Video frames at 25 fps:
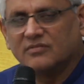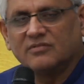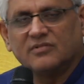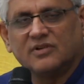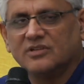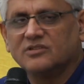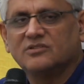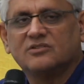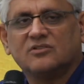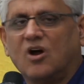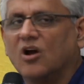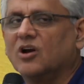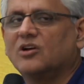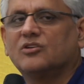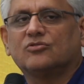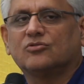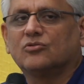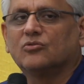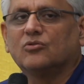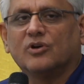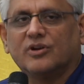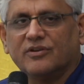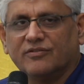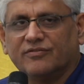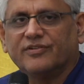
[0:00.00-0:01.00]
is not
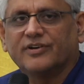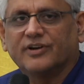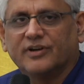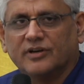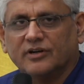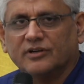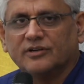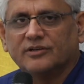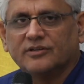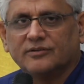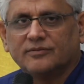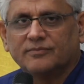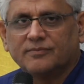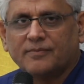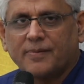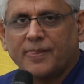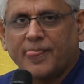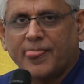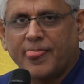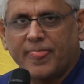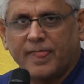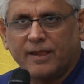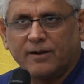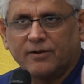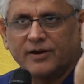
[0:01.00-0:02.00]
so difficult.
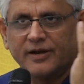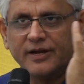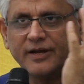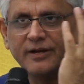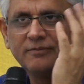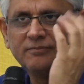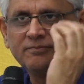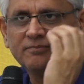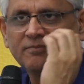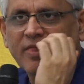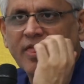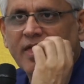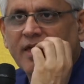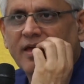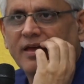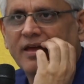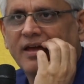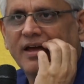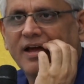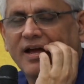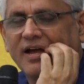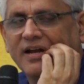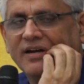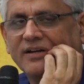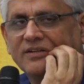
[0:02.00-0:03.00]
Okay.
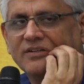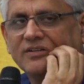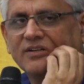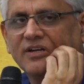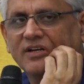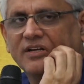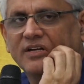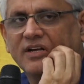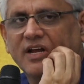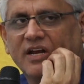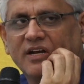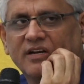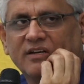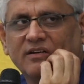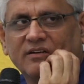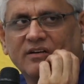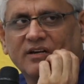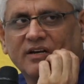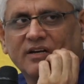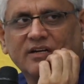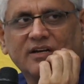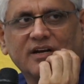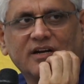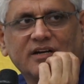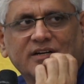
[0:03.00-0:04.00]

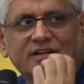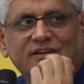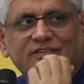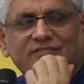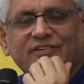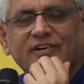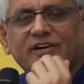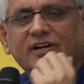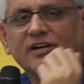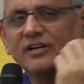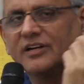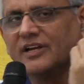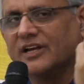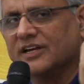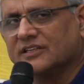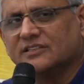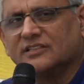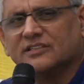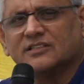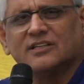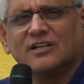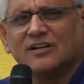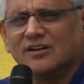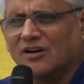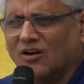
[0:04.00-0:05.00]
And difficult
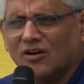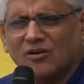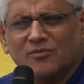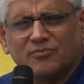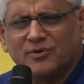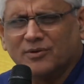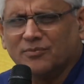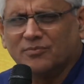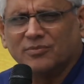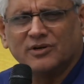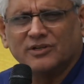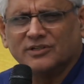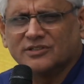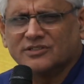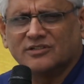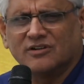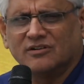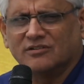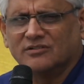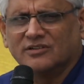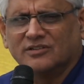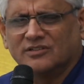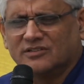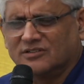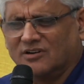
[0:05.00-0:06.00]
cases, a lot of people
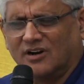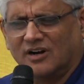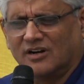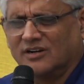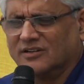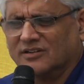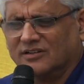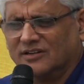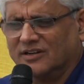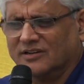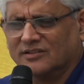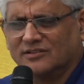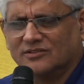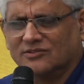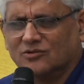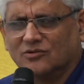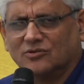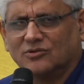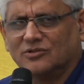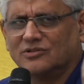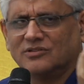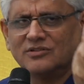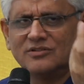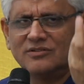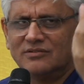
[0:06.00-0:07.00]
struggle, and
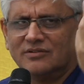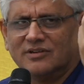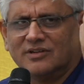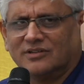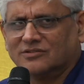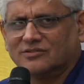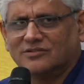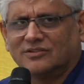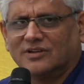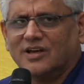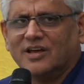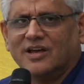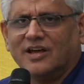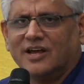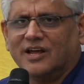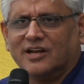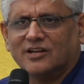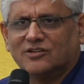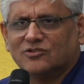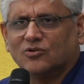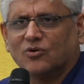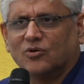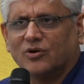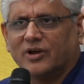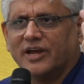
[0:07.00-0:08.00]
so
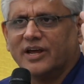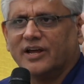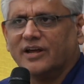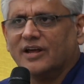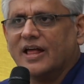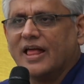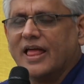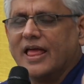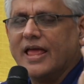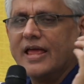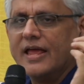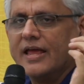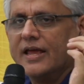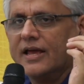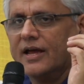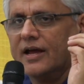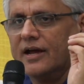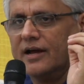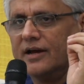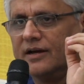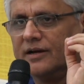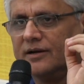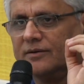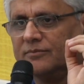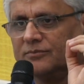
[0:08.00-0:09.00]
it's okay.
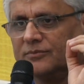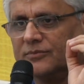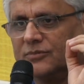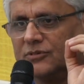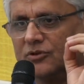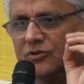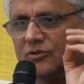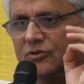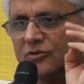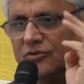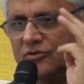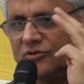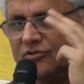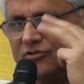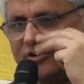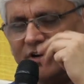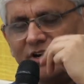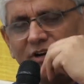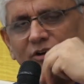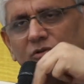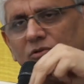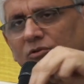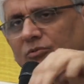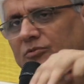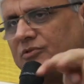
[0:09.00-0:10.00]
So
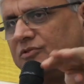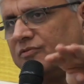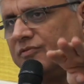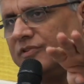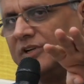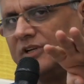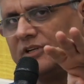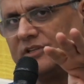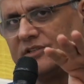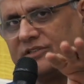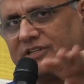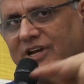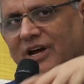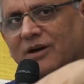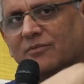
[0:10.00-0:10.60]
three rooms we'll